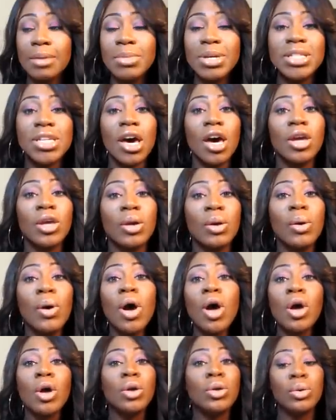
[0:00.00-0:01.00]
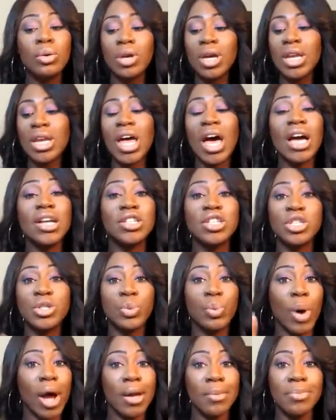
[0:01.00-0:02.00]
And let me tell you, you cannot
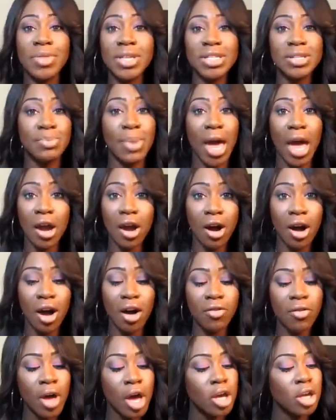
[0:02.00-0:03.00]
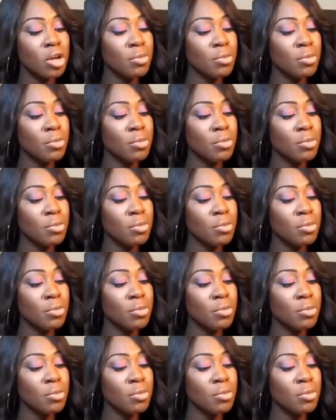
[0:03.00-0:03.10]
just wipe this bag off.